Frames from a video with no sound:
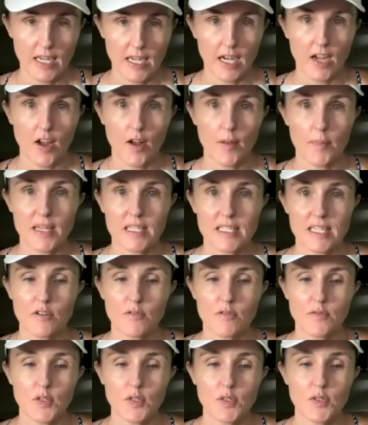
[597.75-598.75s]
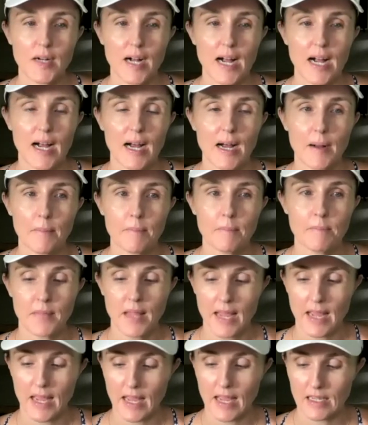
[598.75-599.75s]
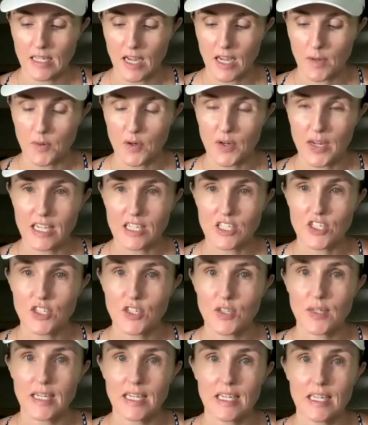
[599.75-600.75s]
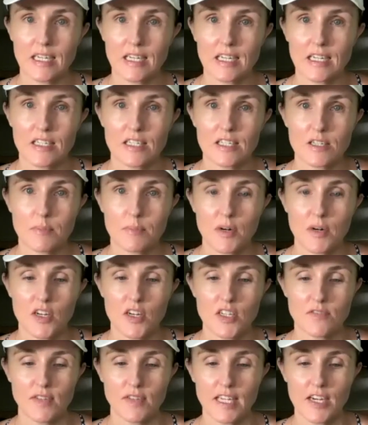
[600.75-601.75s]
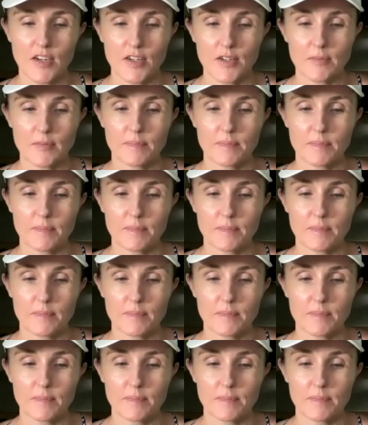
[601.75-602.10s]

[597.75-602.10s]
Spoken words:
I hope that's helpful, and I will catch you in tomorrow's video.